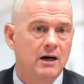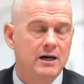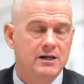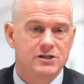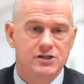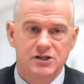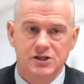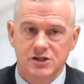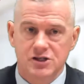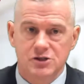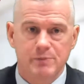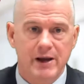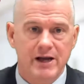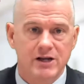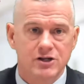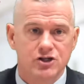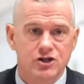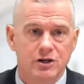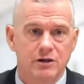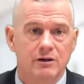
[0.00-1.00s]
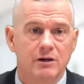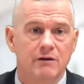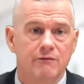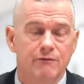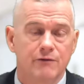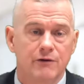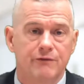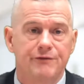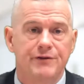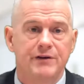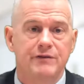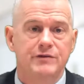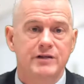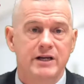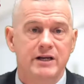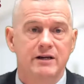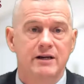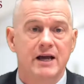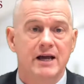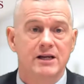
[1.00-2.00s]
suspension for
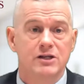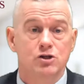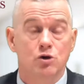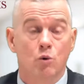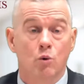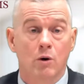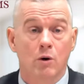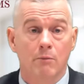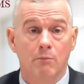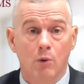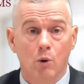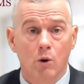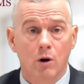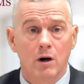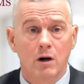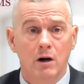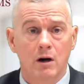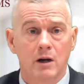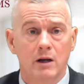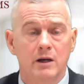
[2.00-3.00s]
15 days or more,